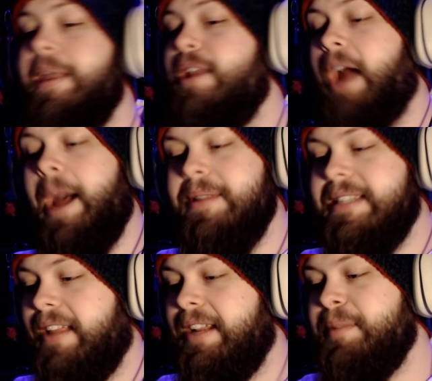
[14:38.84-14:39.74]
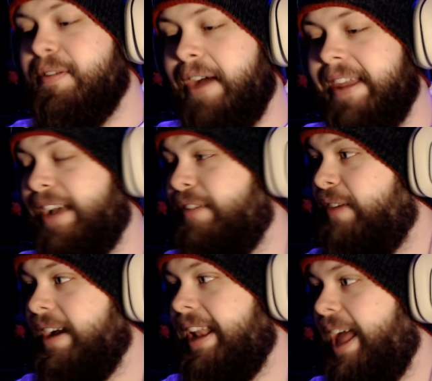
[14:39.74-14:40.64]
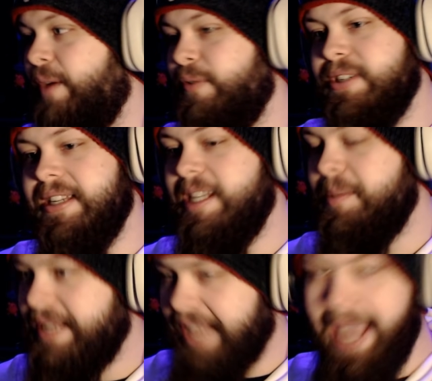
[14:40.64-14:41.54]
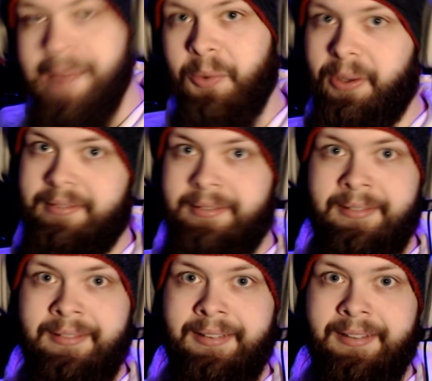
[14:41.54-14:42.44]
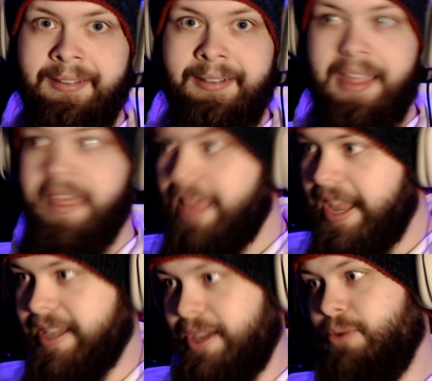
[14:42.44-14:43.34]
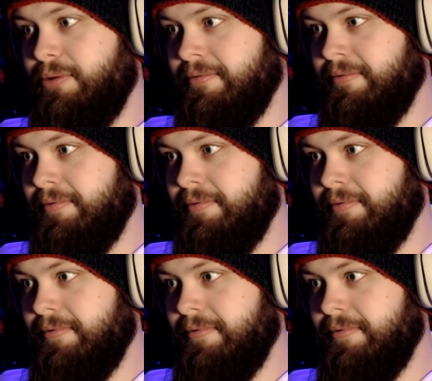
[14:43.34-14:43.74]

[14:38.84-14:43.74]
Peter, I've been telling him to fight like a fucking alpha since he became one. Thank you.